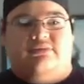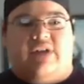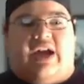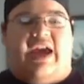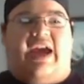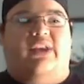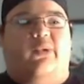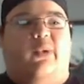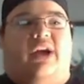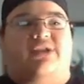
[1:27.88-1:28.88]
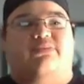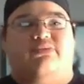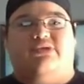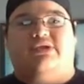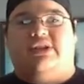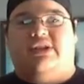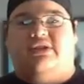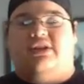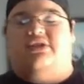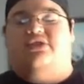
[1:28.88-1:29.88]
I hadn't watched Bruce Lee,
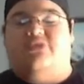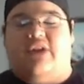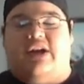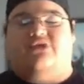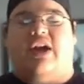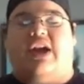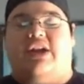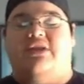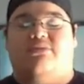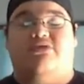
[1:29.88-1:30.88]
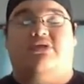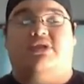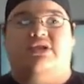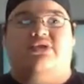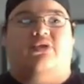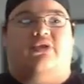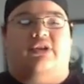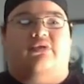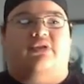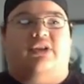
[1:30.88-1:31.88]
Dragon, the Bruce Lee story
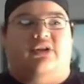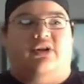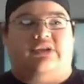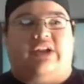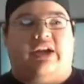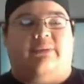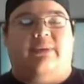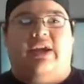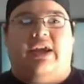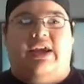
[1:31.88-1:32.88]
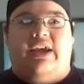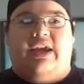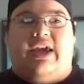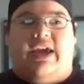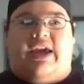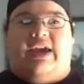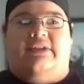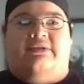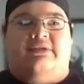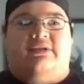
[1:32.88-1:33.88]
in a really long time.
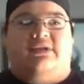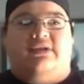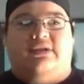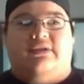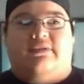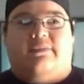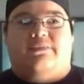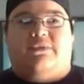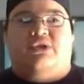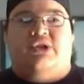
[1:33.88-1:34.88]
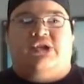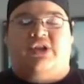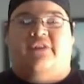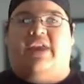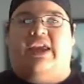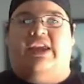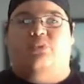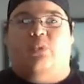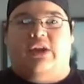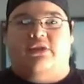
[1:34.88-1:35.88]
And the stuff that he
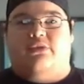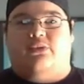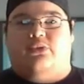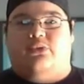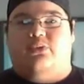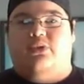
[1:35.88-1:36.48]
went through